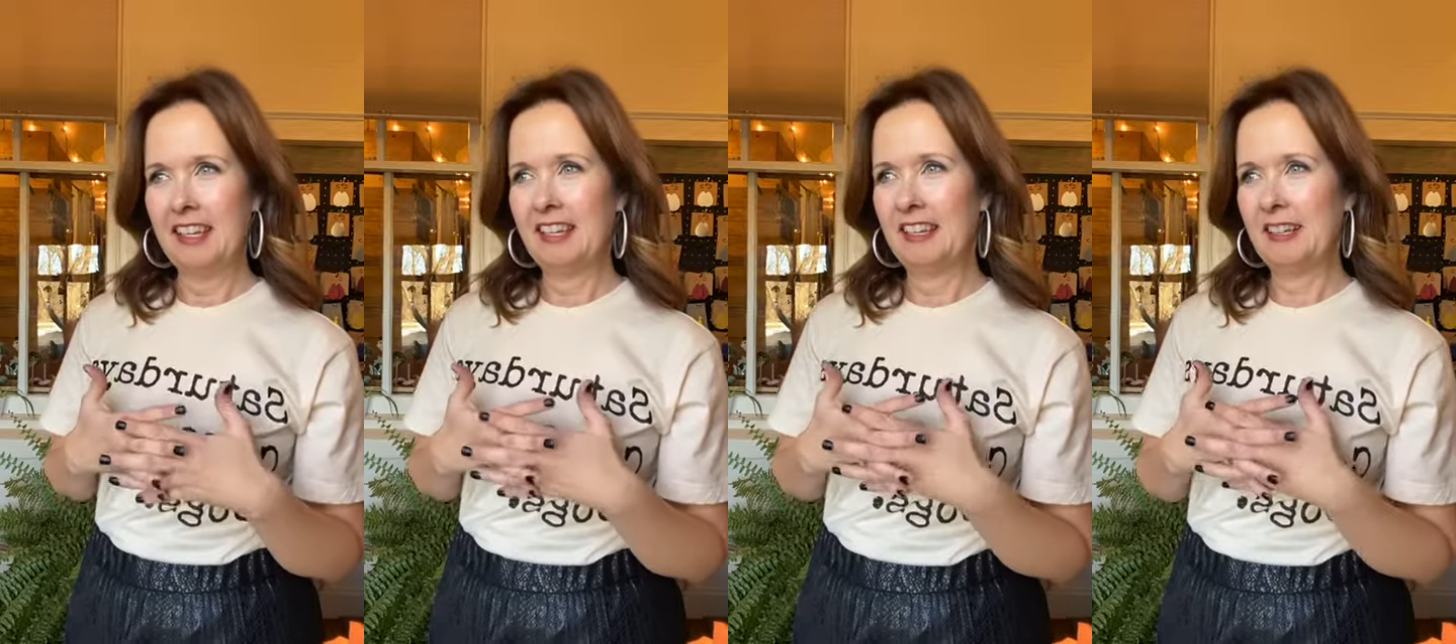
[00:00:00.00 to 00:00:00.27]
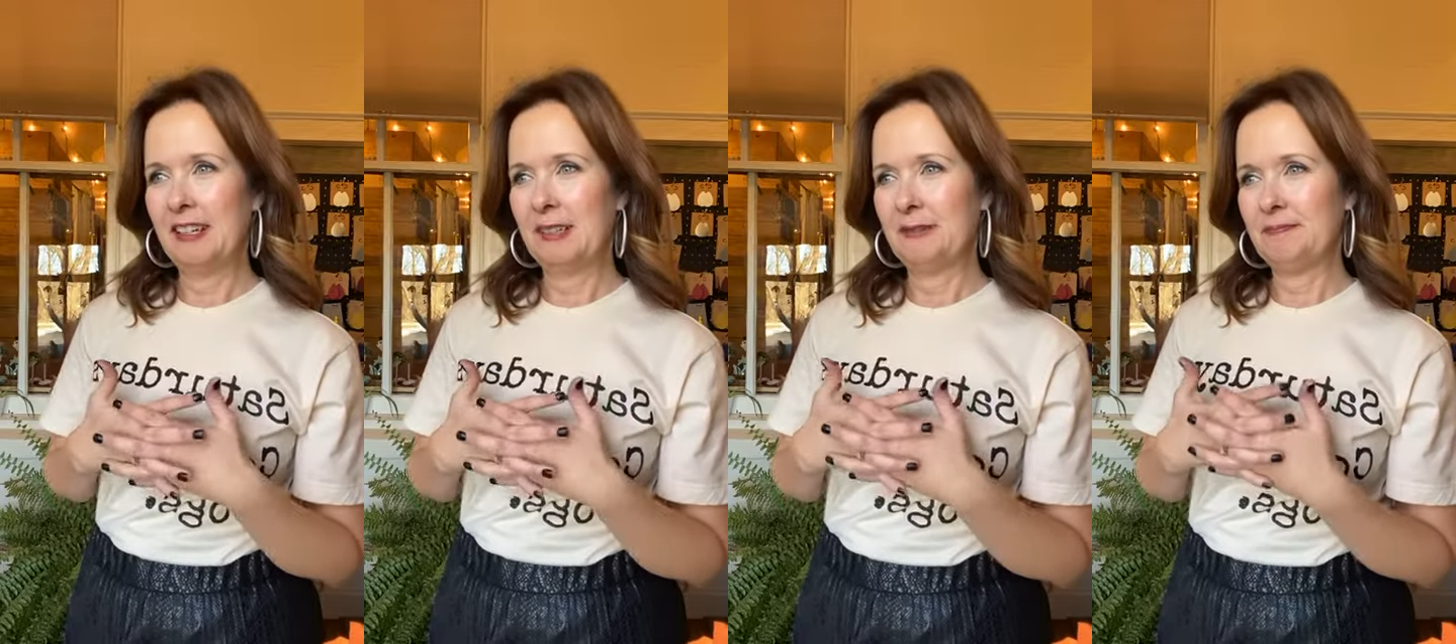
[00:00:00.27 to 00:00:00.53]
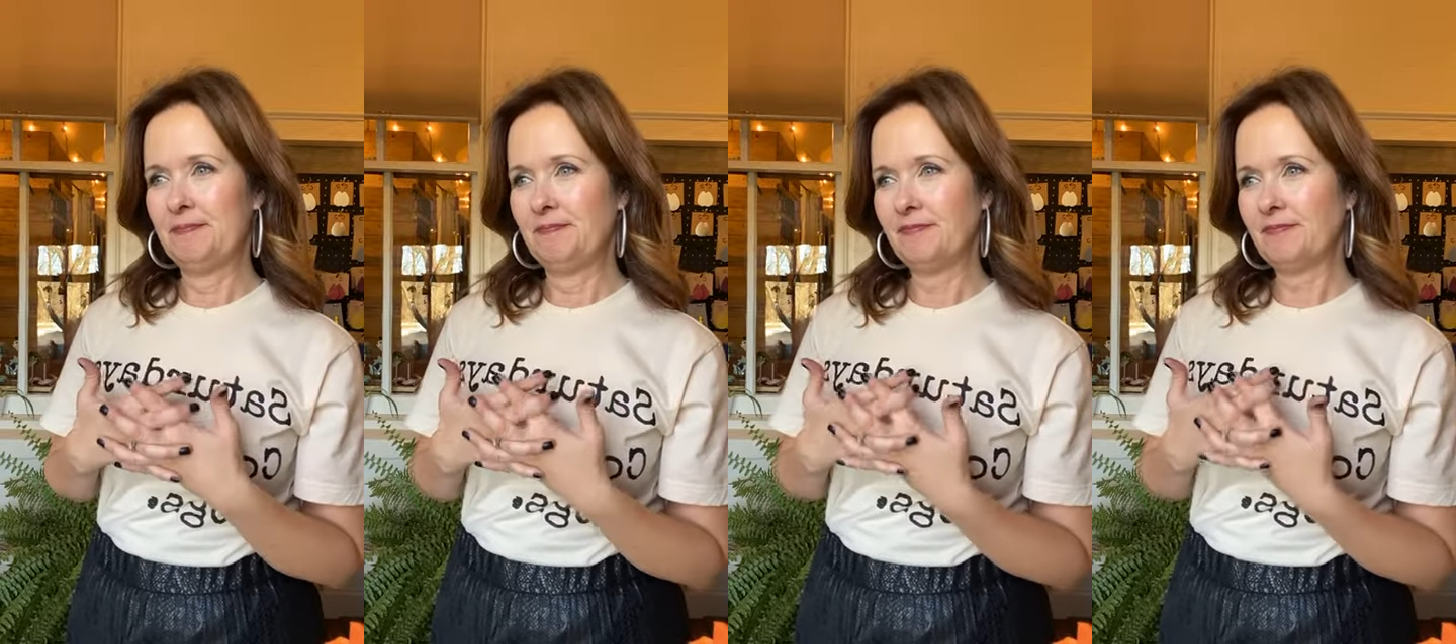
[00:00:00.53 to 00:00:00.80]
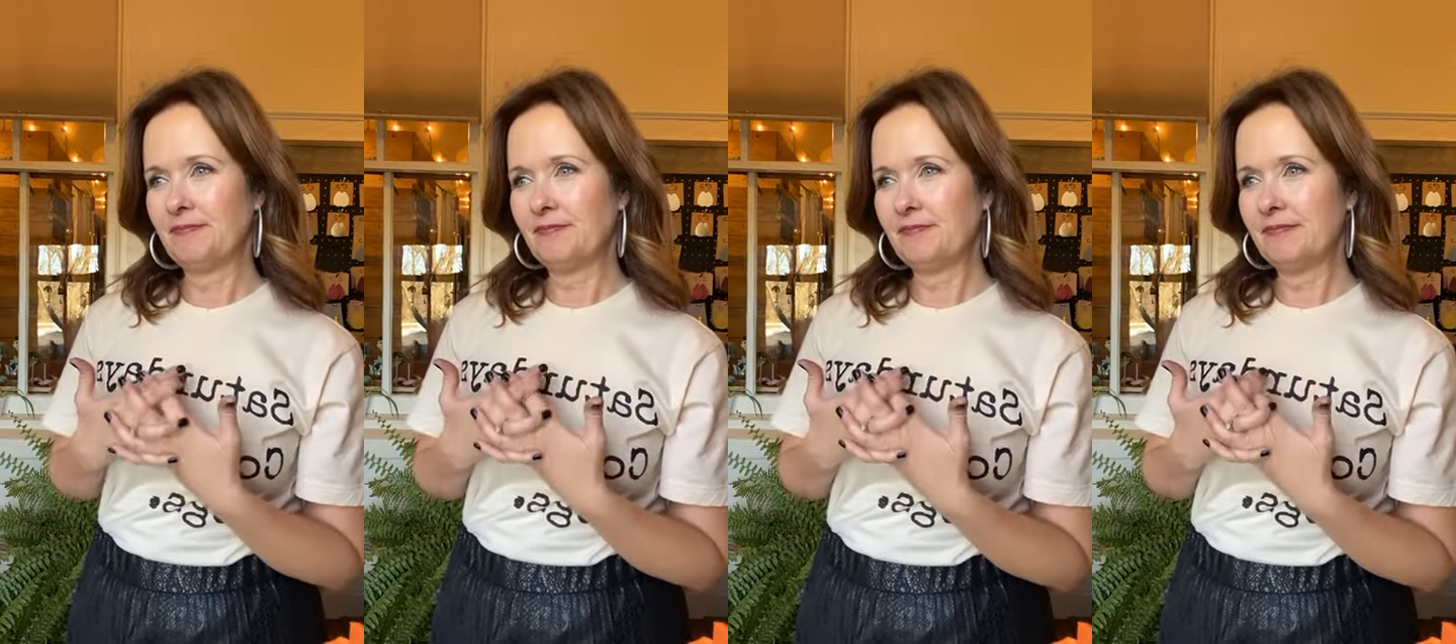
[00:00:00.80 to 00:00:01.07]
um,
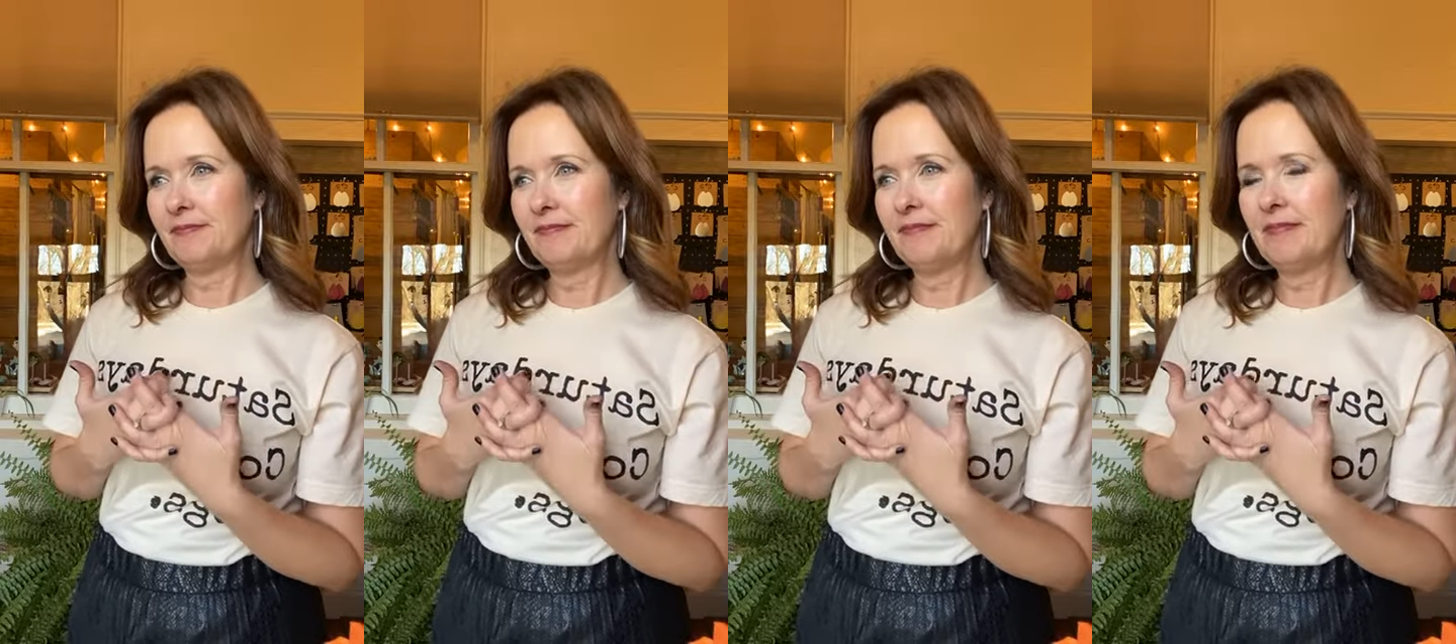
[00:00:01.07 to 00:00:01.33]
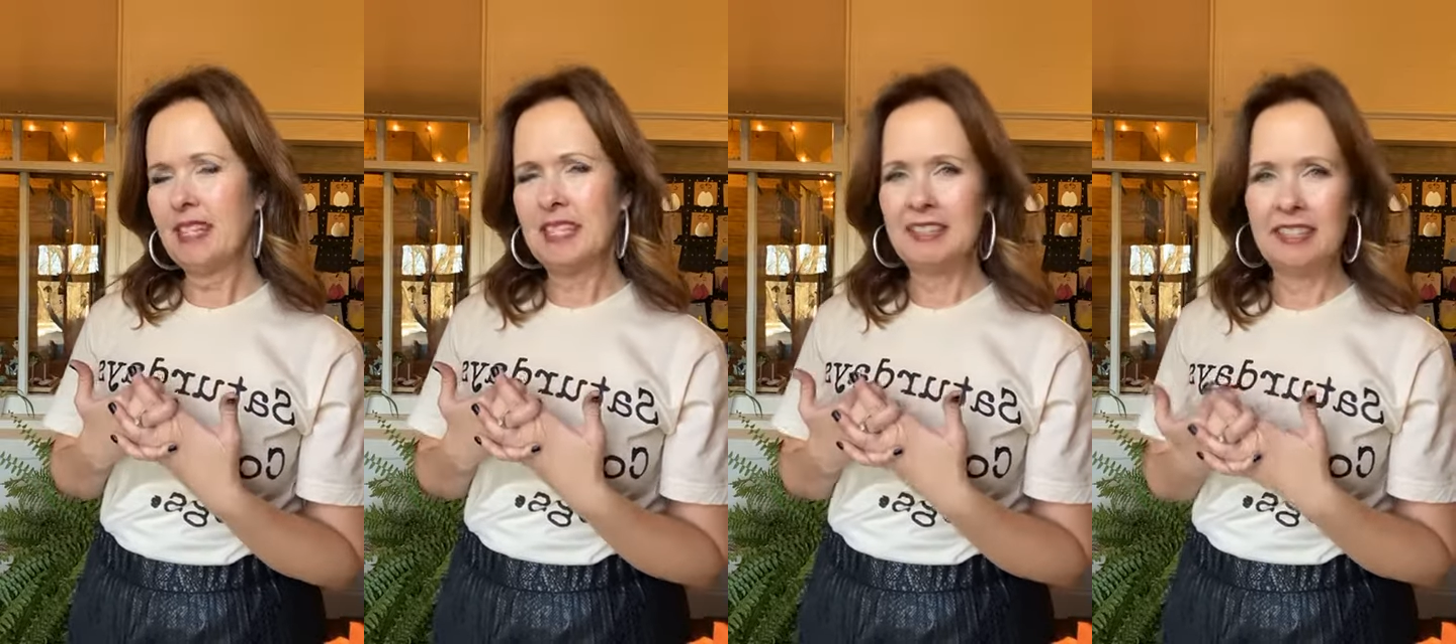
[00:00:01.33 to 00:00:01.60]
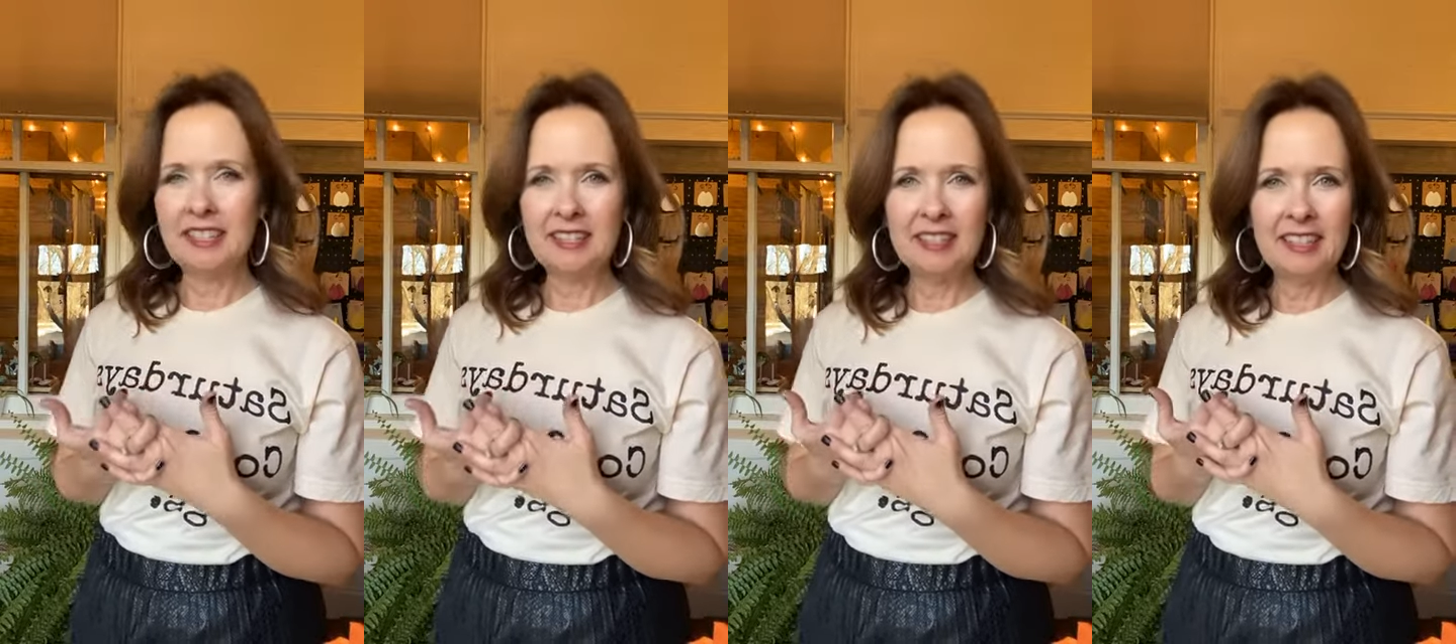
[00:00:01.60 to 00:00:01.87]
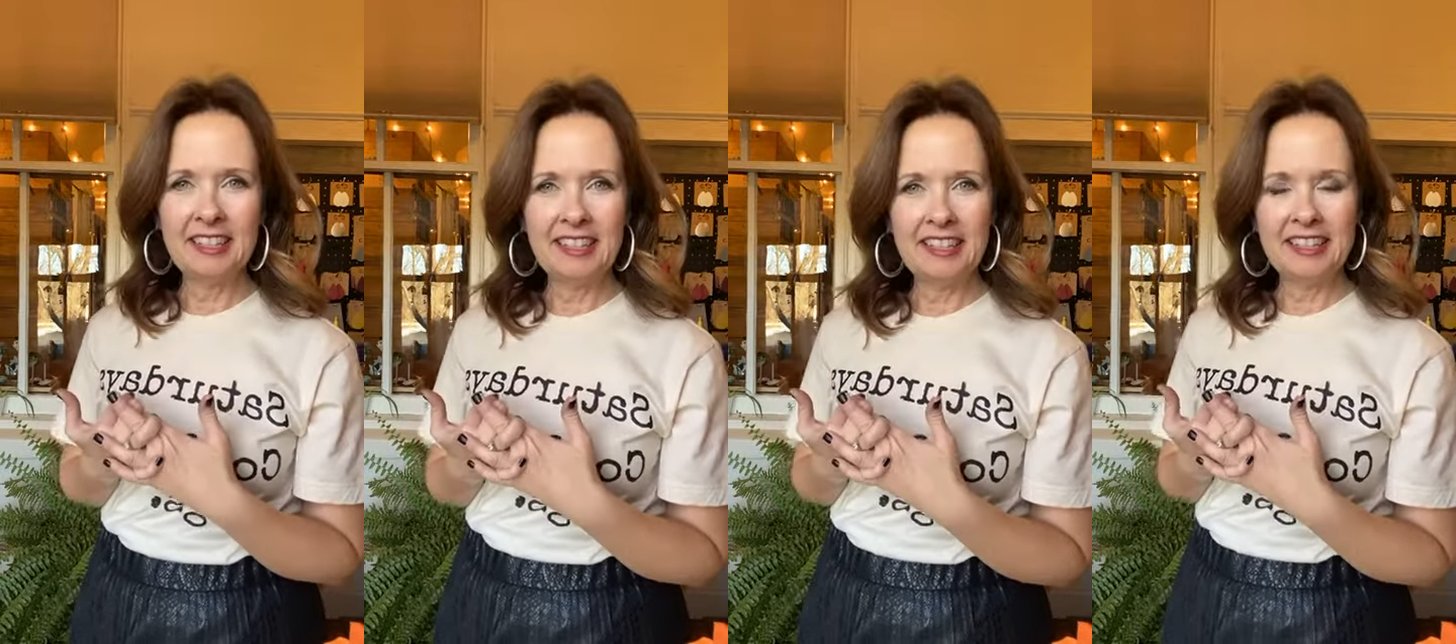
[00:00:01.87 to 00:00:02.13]

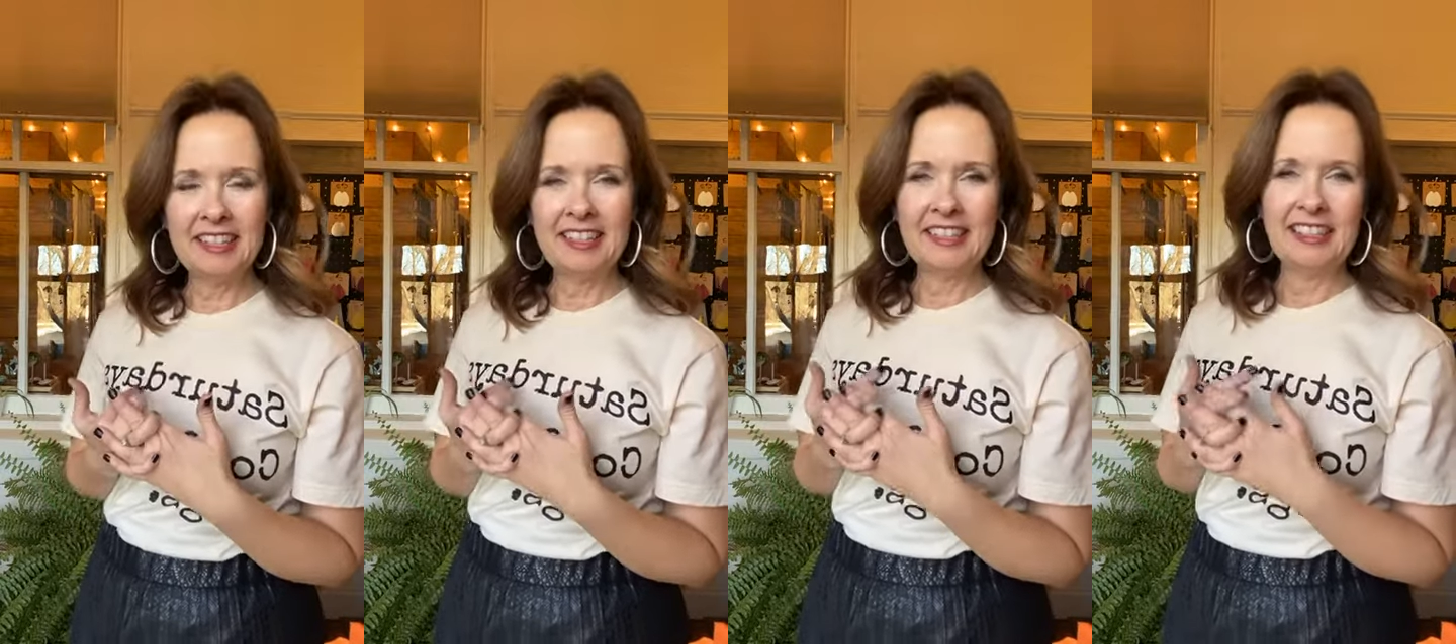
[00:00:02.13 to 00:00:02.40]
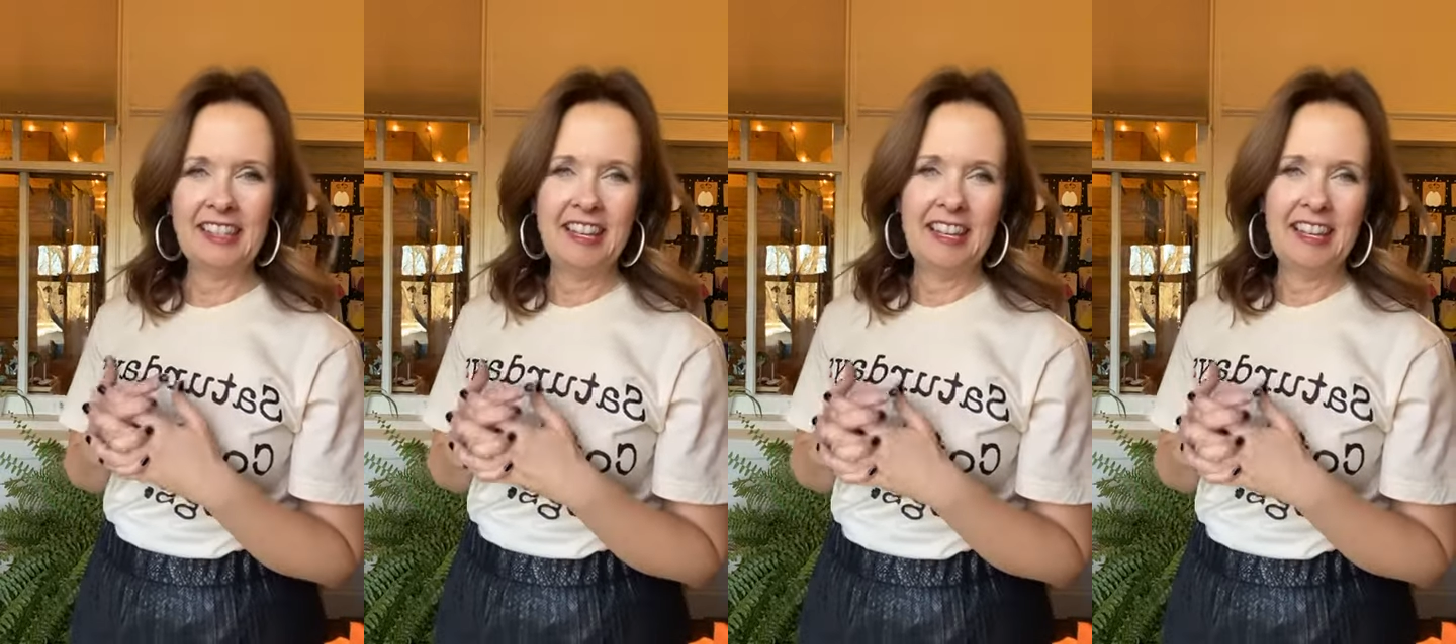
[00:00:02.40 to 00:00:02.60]
listening,